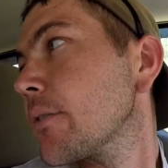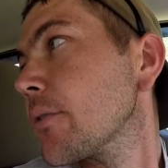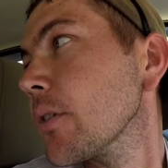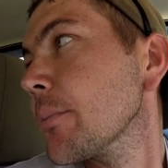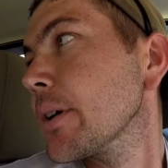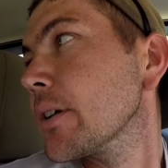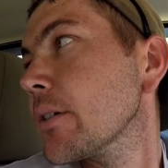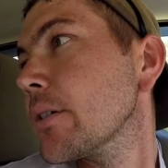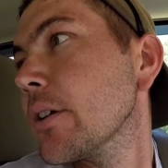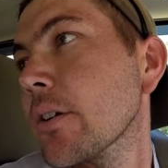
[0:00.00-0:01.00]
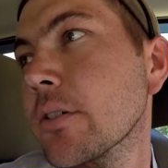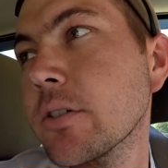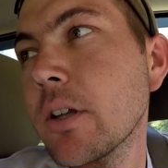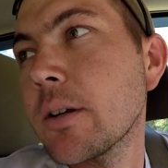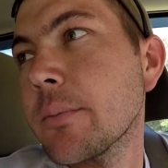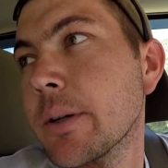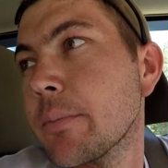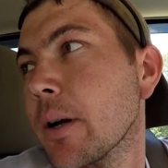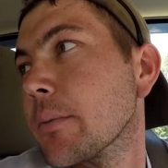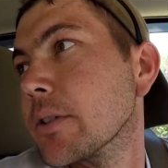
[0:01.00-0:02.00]
for the big, you know, because a lot of my
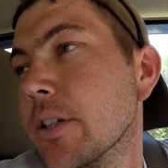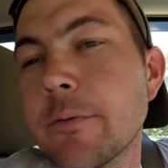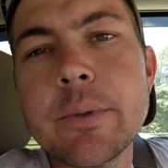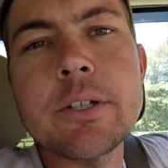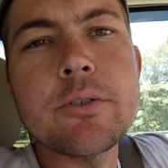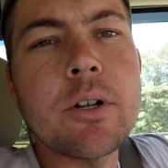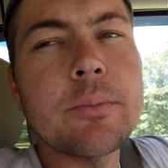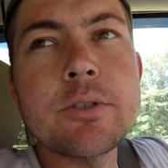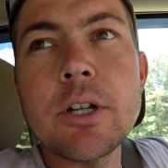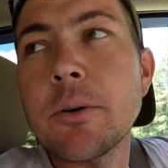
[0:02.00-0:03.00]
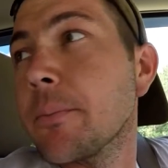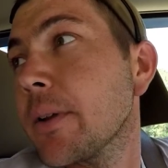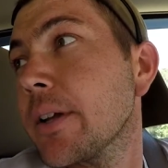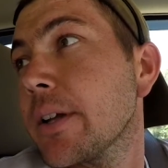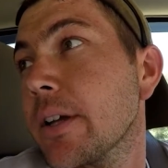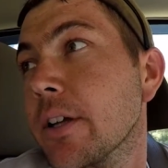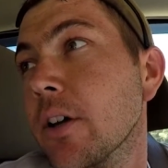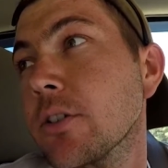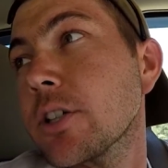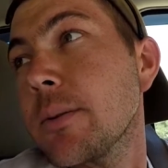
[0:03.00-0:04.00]
properties have big shrubs. So,
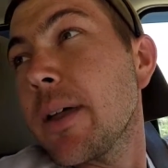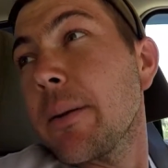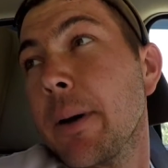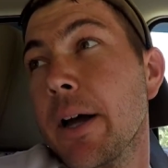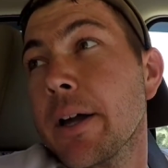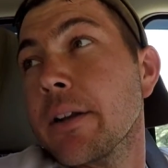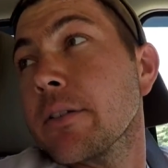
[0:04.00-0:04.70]
y'all just keep that in mind.